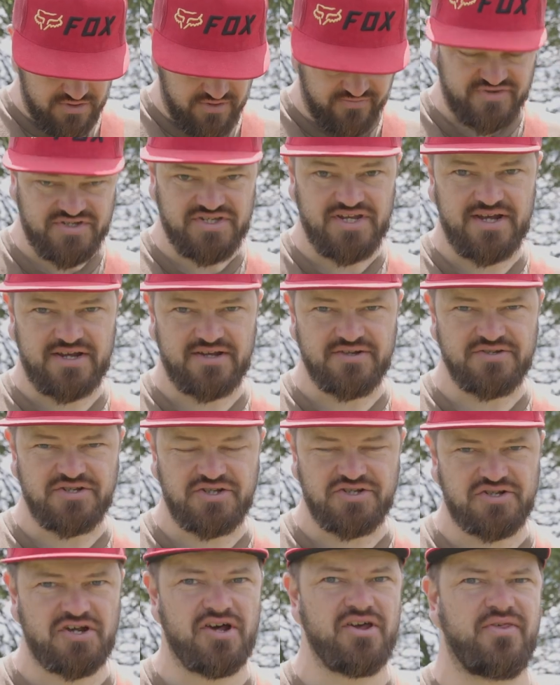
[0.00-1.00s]
of a second,
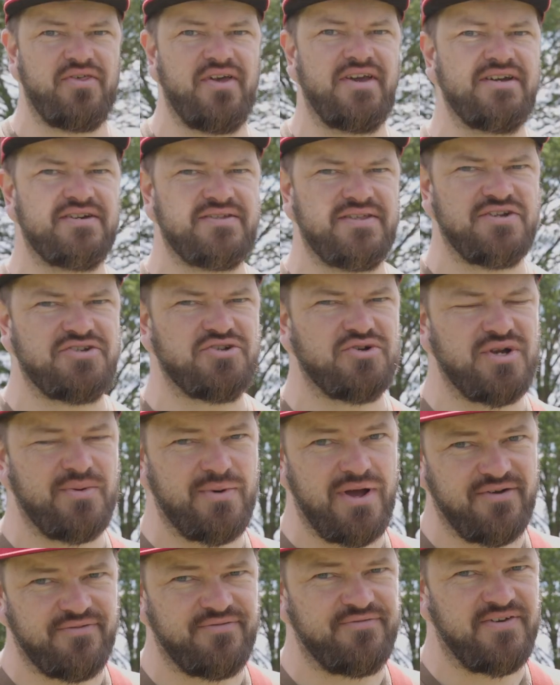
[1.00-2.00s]
because I think they're doing
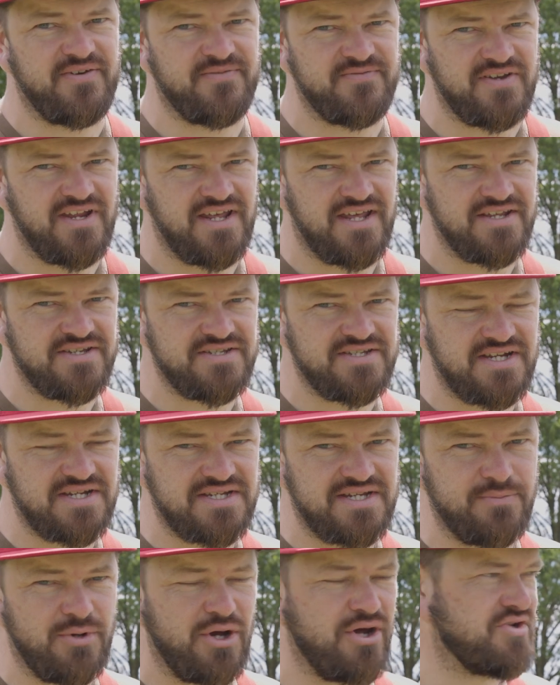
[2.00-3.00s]
about
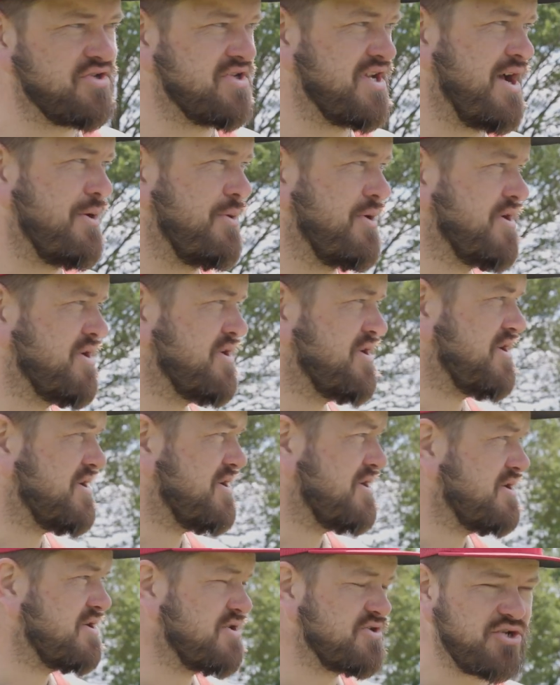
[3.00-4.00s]
50-60 miles an hour.
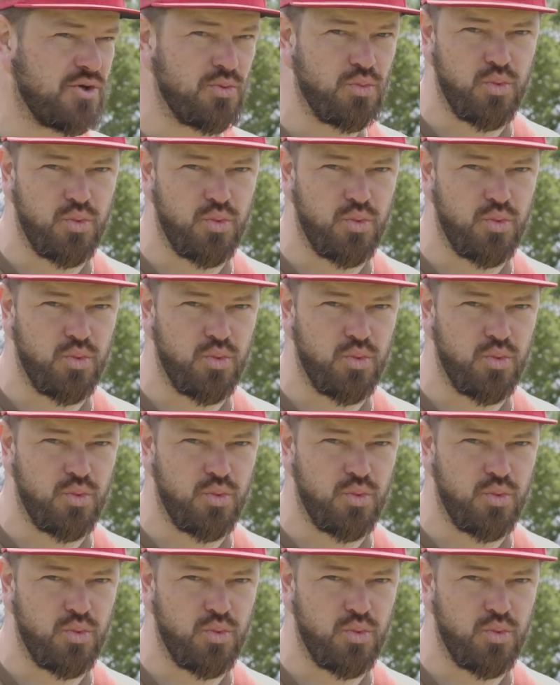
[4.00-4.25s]
So